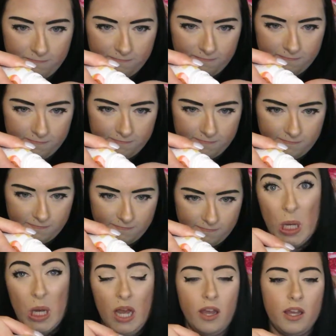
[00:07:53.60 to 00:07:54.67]

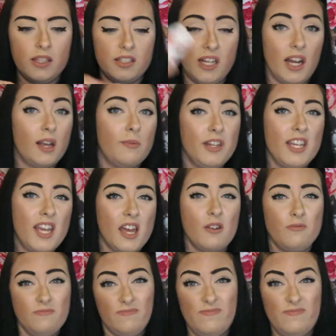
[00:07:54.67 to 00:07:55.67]
It's not coming out.